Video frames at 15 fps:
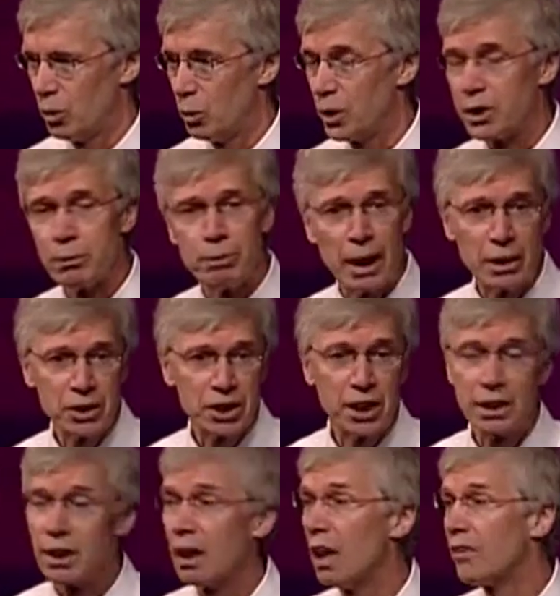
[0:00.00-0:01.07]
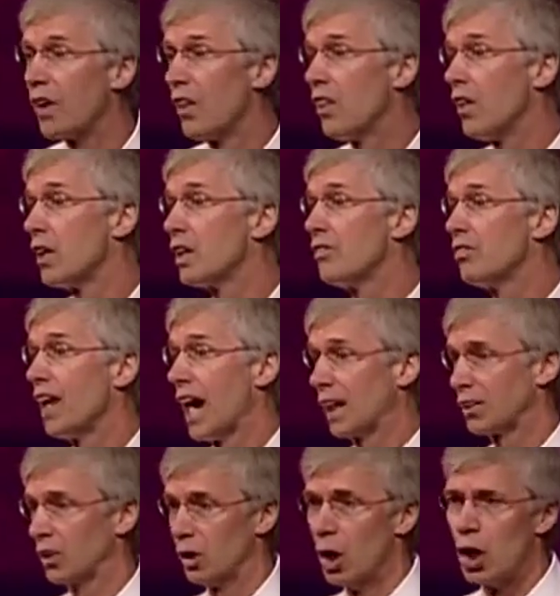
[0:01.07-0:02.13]
what Dabrowski called the third
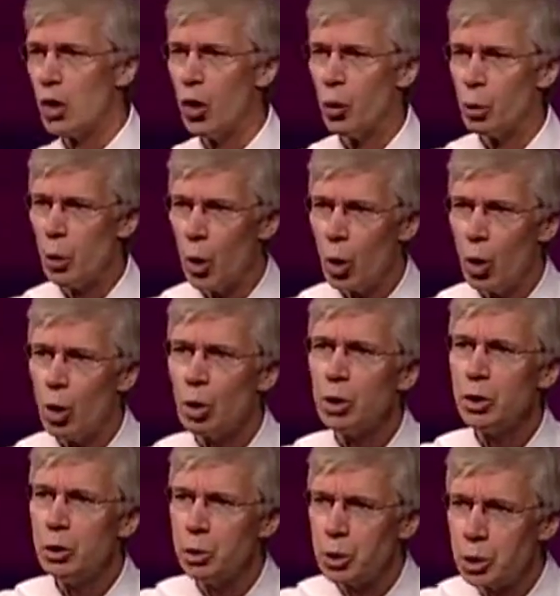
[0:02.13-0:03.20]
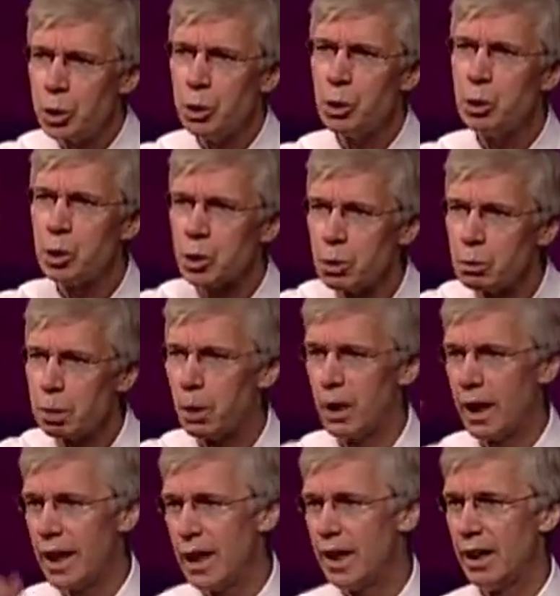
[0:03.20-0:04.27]
factor, the role you choose to
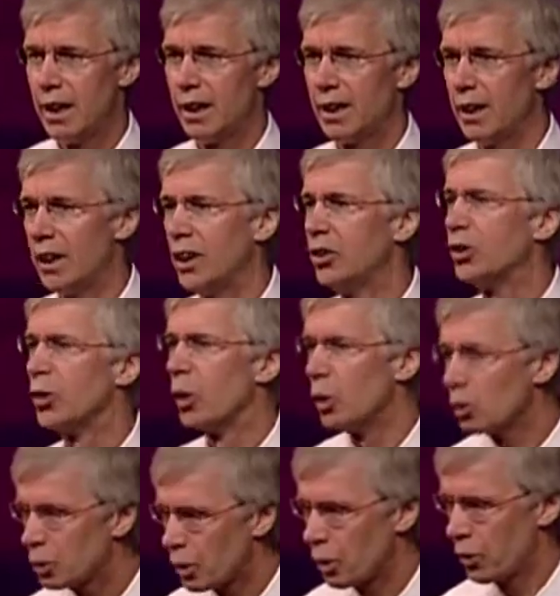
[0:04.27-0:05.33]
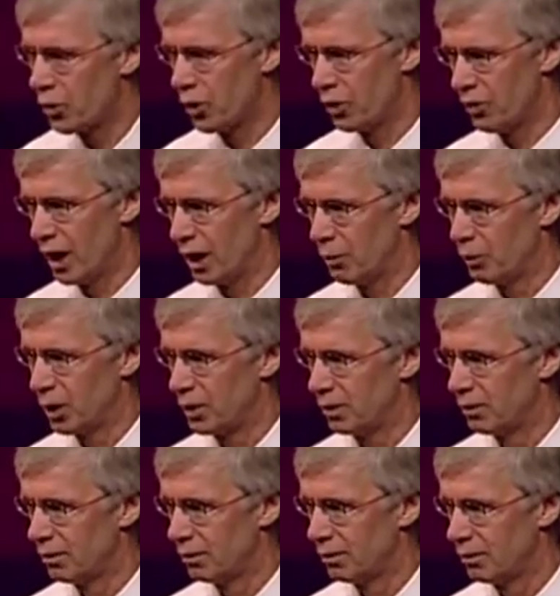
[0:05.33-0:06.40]
play in your own growth and development.
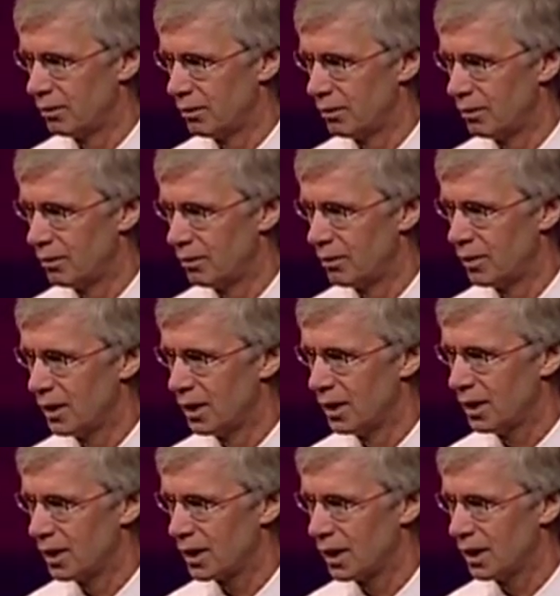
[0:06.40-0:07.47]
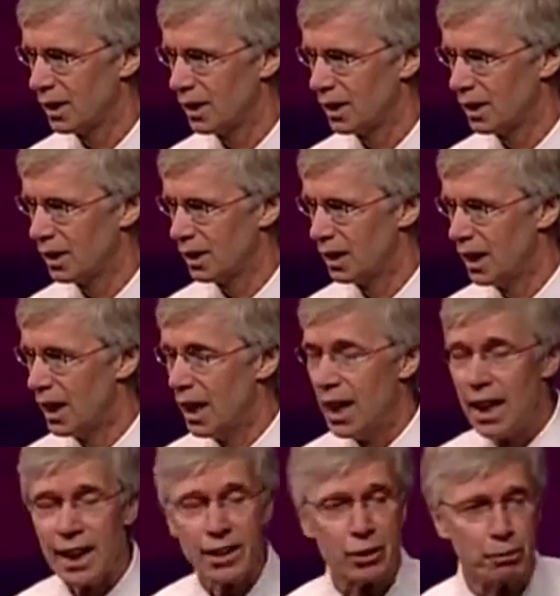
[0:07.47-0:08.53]
See?
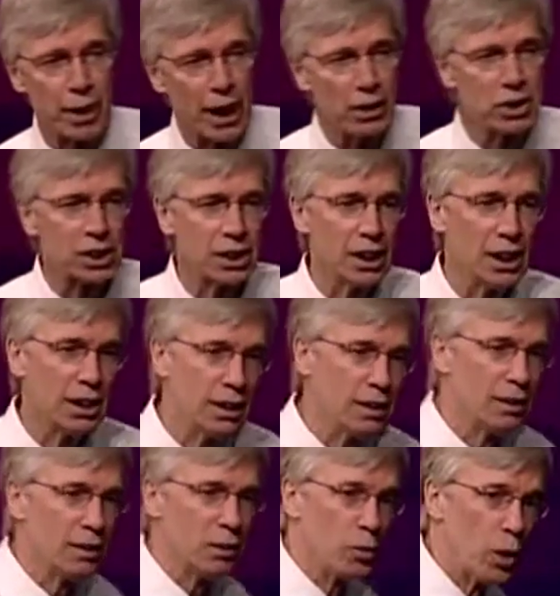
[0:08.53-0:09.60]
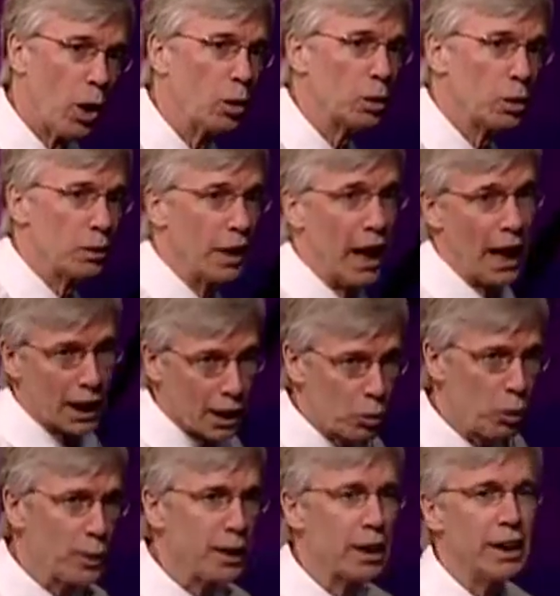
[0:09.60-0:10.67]
And Dabrowski wrote
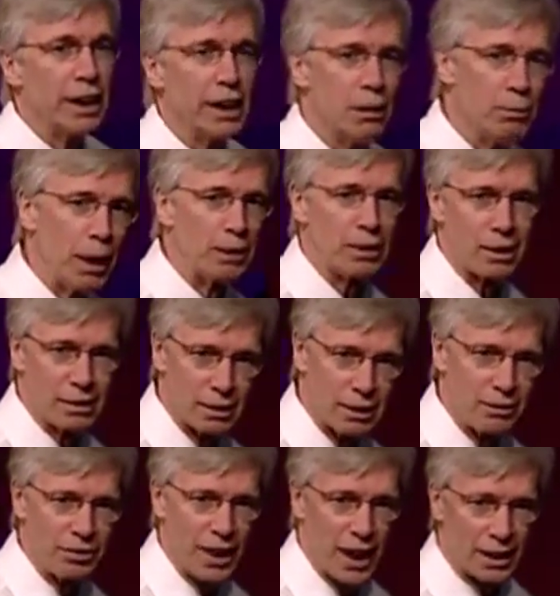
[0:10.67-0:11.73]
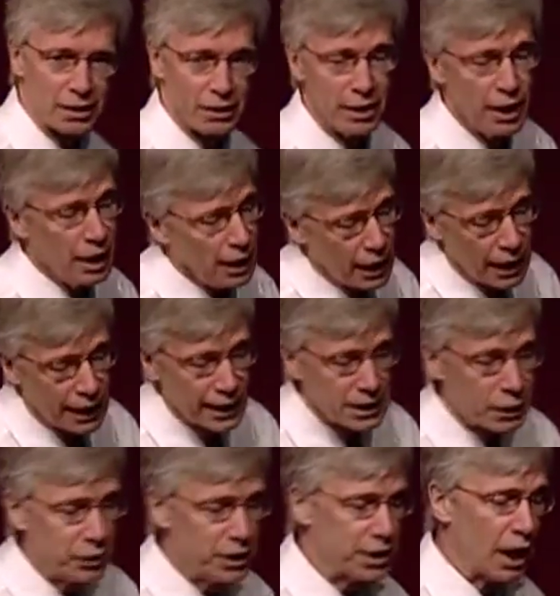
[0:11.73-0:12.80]
eloquently about the third factor. And
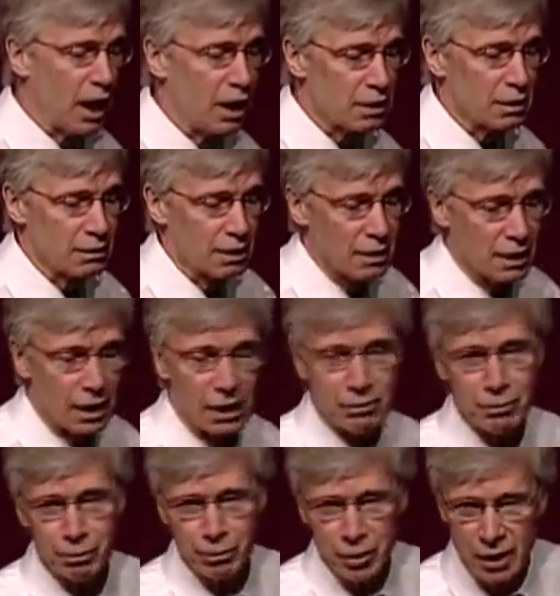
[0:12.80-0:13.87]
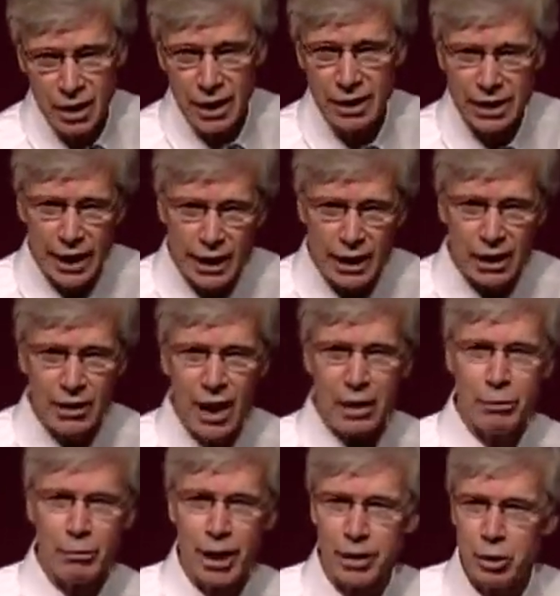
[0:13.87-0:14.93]
as a result, uh, I've entitled
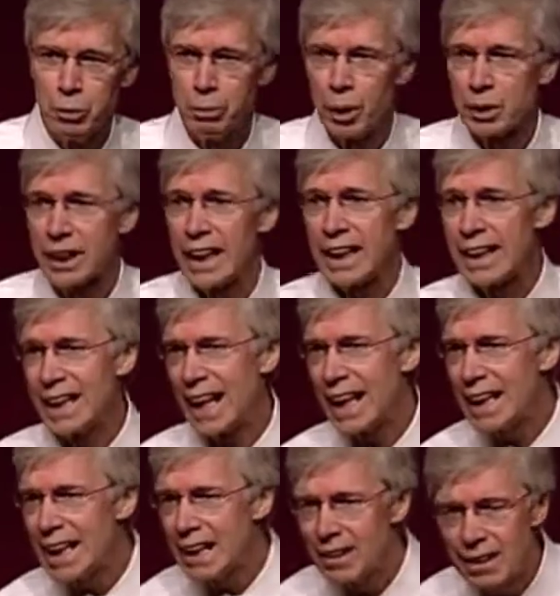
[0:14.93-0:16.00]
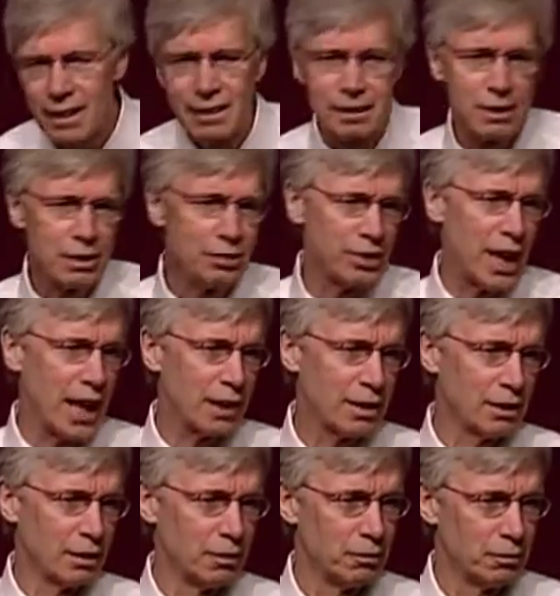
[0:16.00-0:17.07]
my new book, Igniting the Third
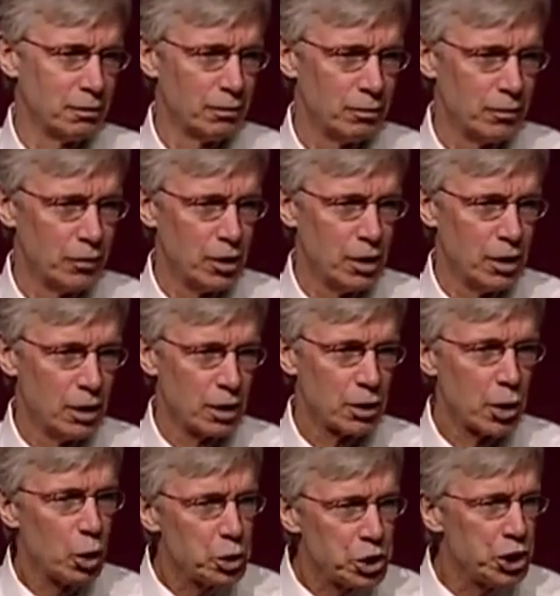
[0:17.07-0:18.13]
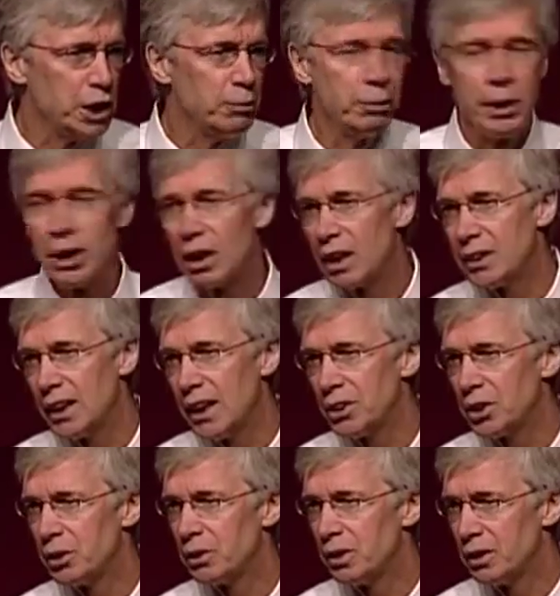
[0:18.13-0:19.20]
Factor, Coaching Beyond
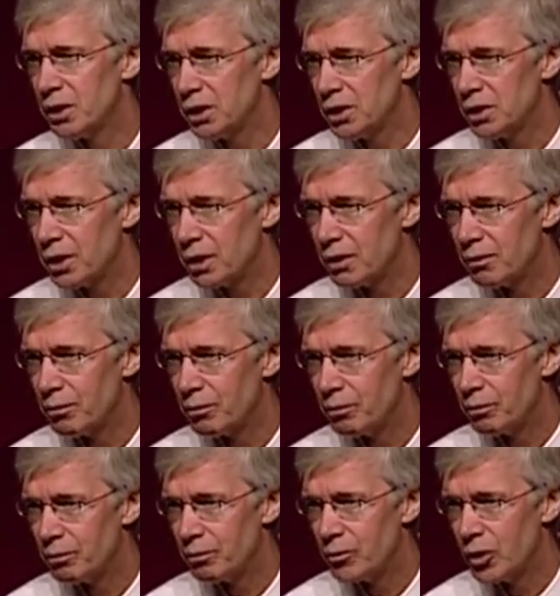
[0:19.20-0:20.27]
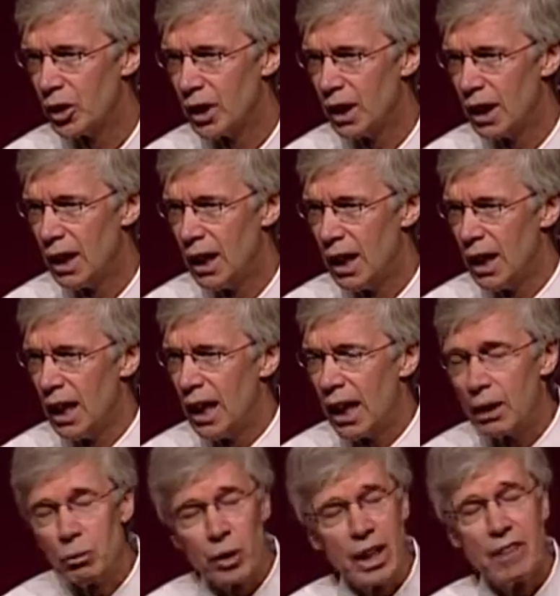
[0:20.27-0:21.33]
Nature and Nurture.
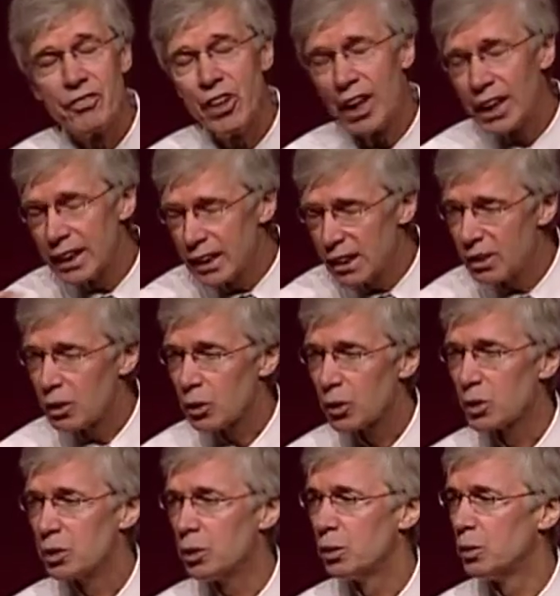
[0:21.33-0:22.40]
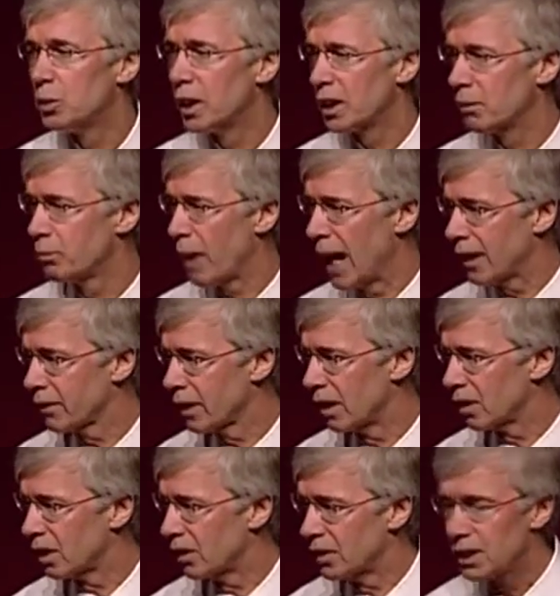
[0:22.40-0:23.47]
And what I've done in order to get
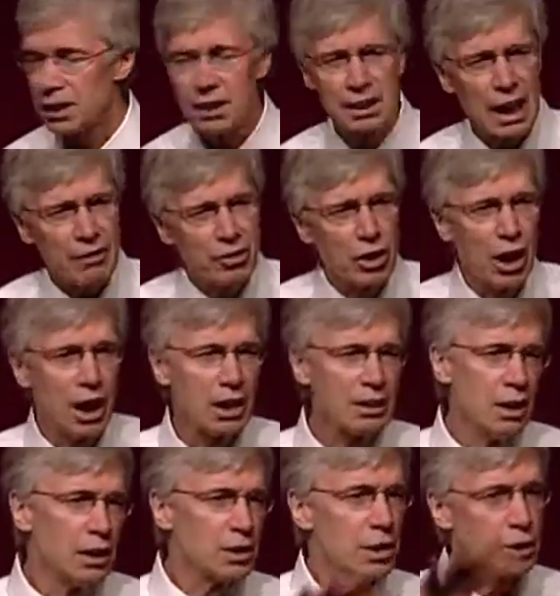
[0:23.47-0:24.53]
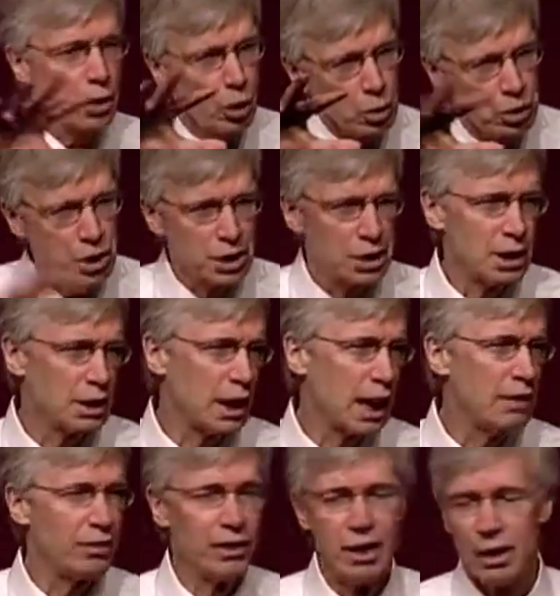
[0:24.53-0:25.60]
background on this is I've gone to coaches that
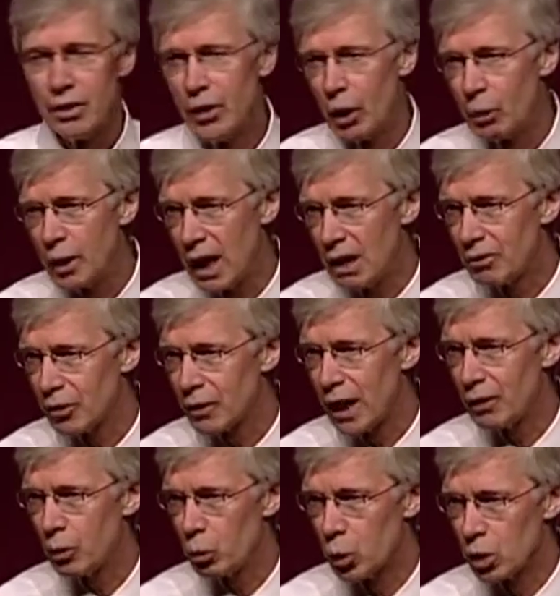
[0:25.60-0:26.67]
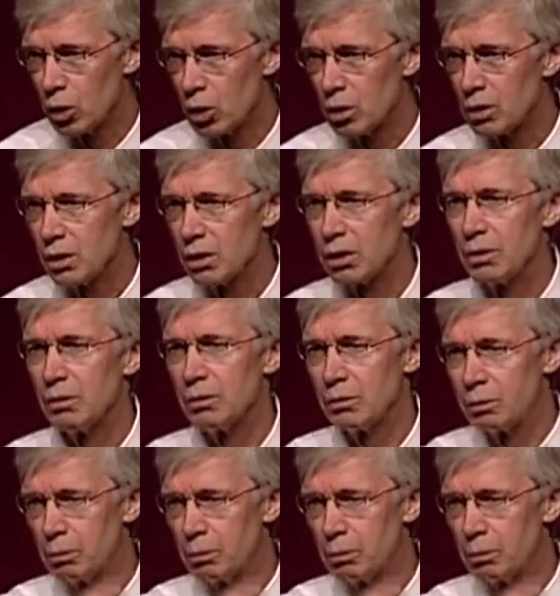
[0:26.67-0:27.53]
I've known of around the world, uh,